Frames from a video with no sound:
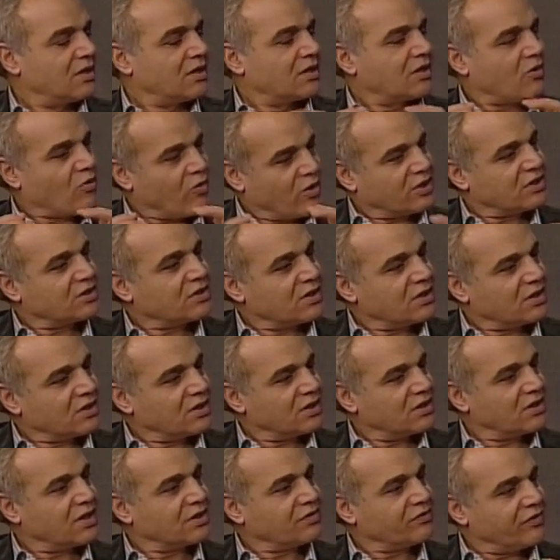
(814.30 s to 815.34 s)

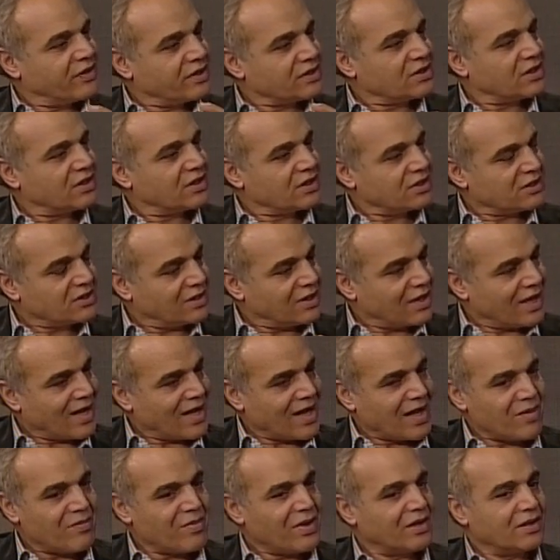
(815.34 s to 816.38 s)
questioning that facing
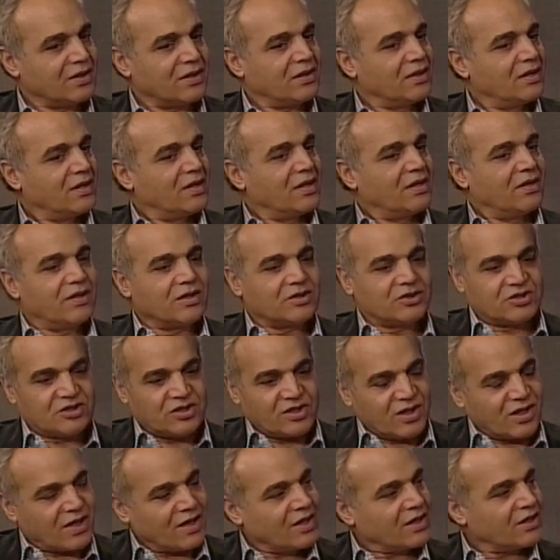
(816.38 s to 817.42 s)
Islam and the
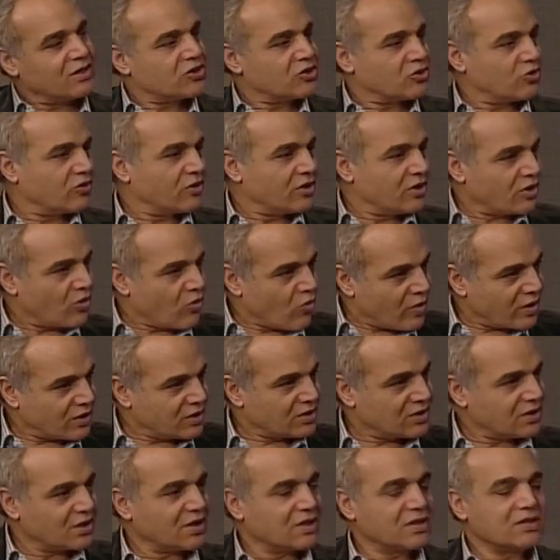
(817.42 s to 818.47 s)
Shia and Sunni
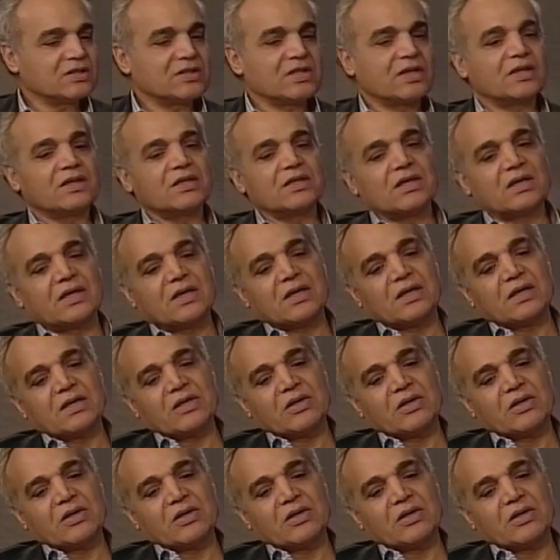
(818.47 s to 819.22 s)
questions and uh,